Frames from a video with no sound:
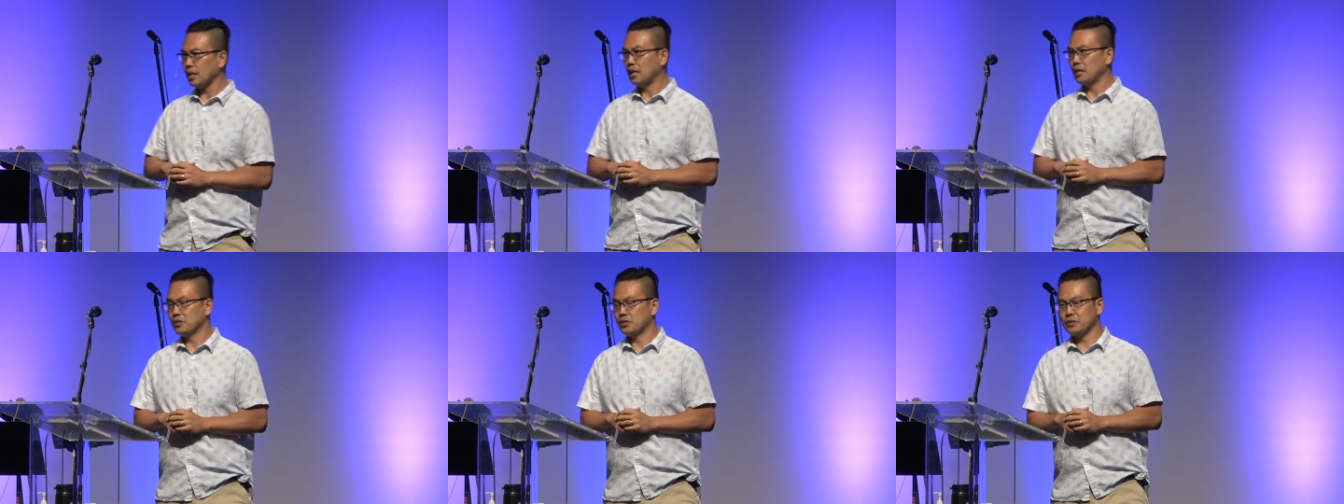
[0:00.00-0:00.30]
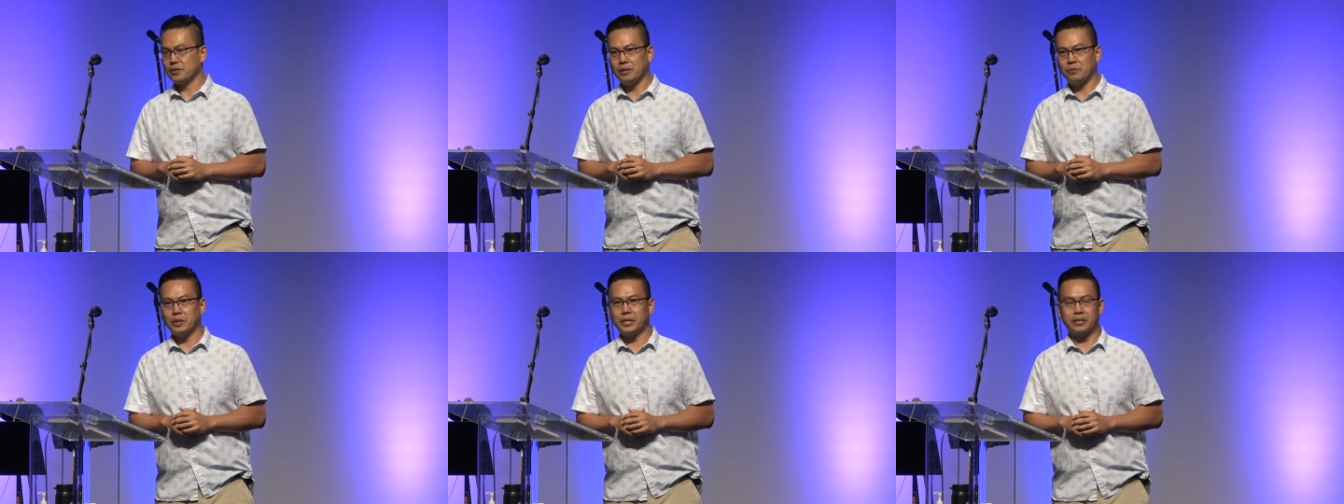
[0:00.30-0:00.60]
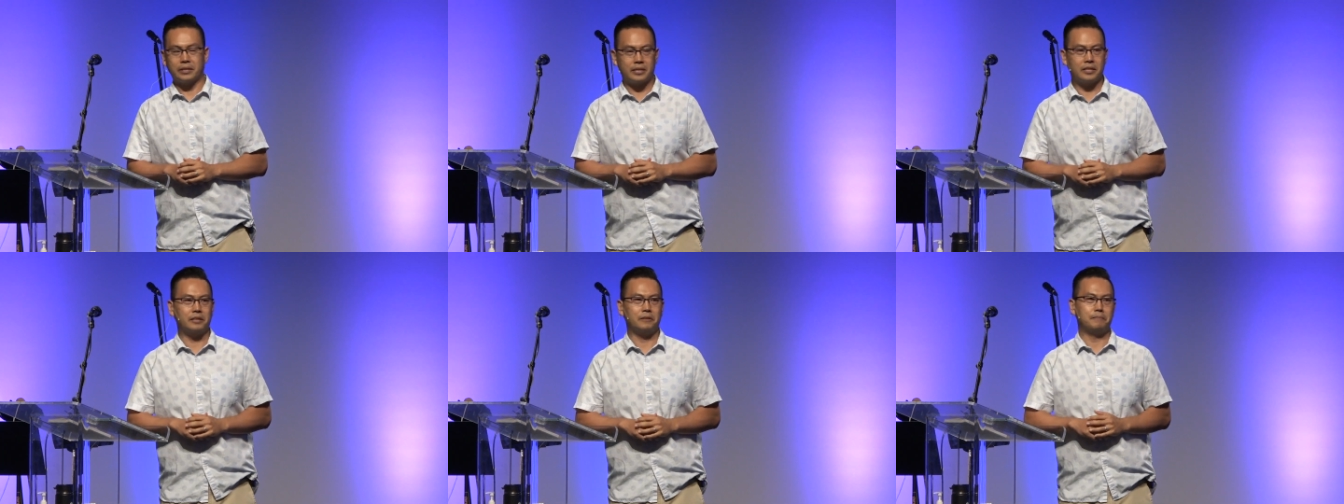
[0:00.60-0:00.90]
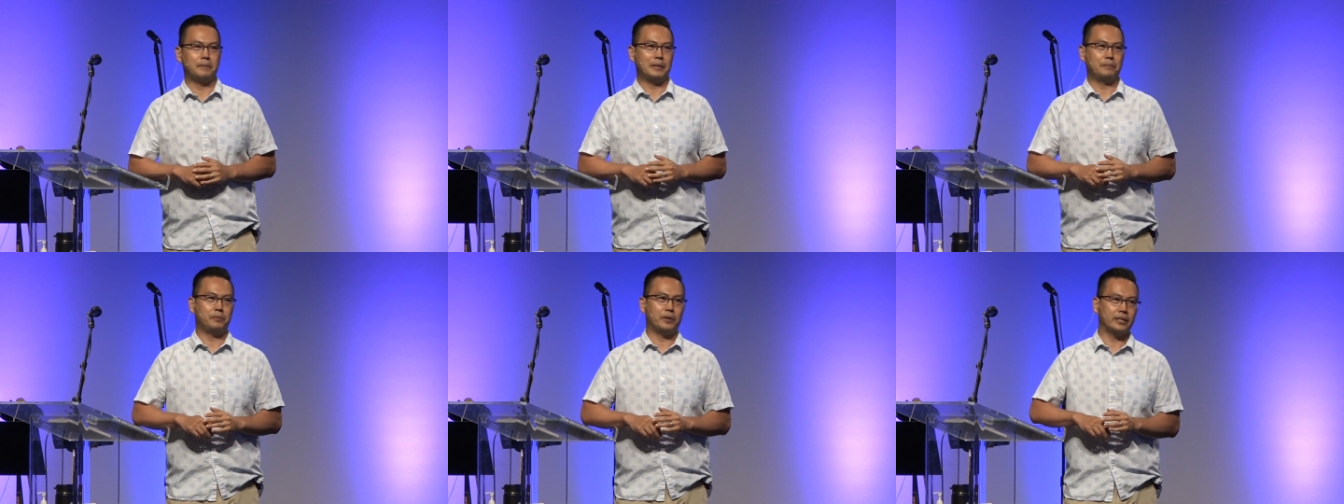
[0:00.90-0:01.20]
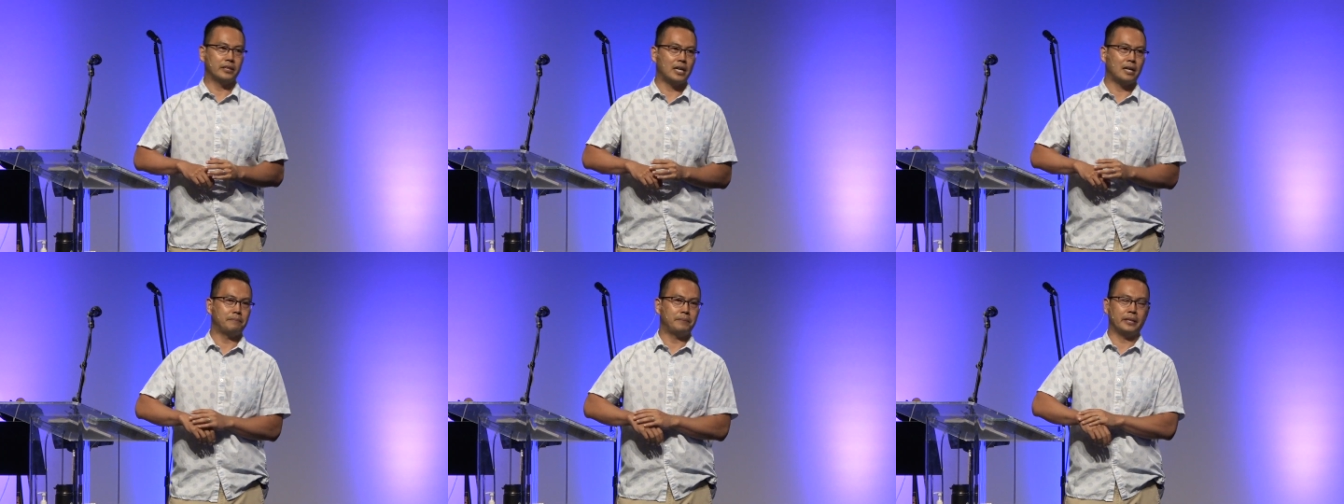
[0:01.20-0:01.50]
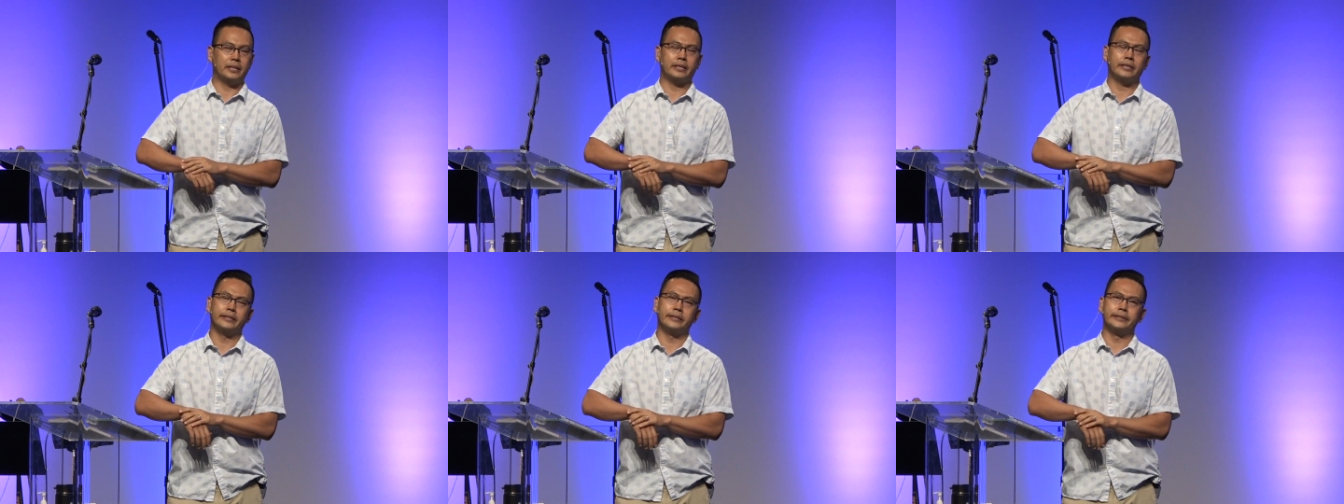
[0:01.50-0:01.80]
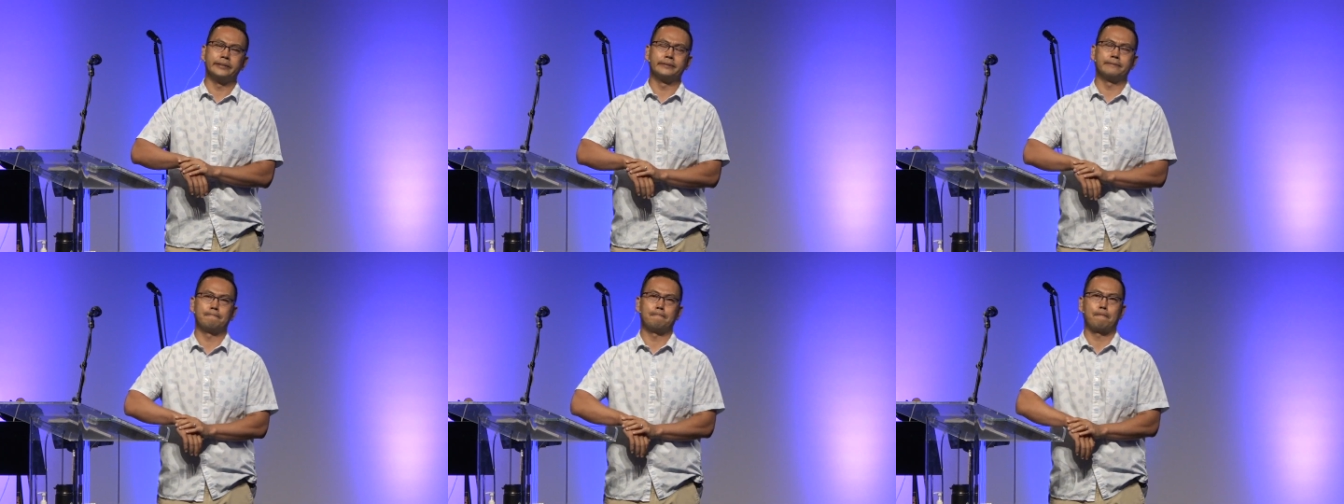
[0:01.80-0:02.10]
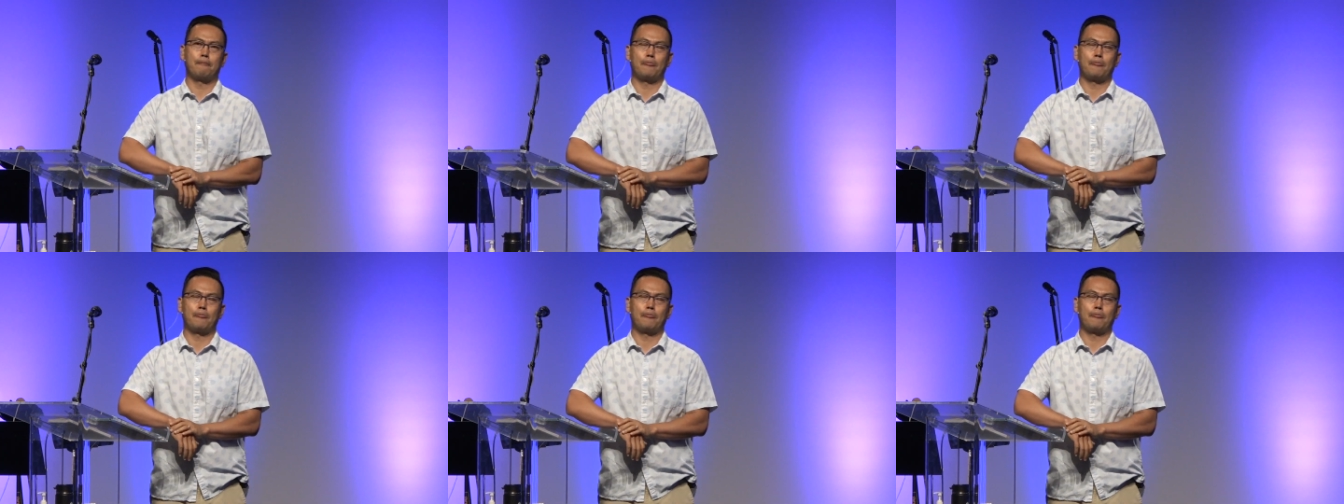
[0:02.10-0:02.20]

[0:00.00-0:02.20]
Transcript: so that we could kill people and not be killed.